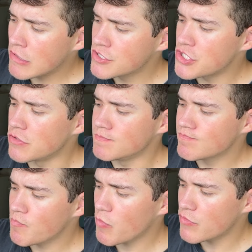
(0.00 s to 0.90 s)
Shoot,
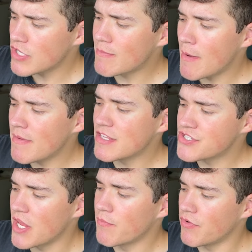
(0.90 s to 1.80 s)
they might be the
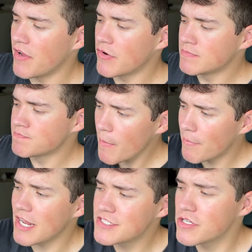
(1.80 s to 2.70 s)
same flavor,
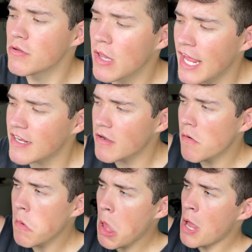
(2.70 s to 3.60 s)
but I do like
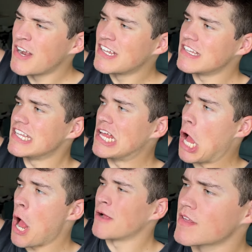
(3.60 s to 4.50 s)

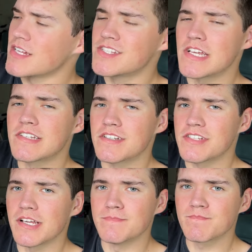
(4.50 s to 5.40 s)
the
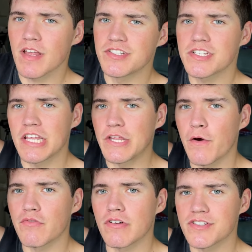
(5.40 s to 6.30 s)
consistency and just like the
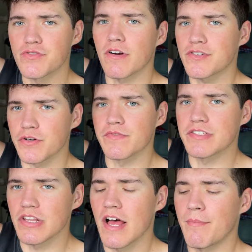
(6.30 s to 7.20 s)
overall structure of
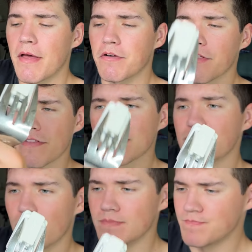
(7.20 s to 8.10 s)
this a lot better than this one.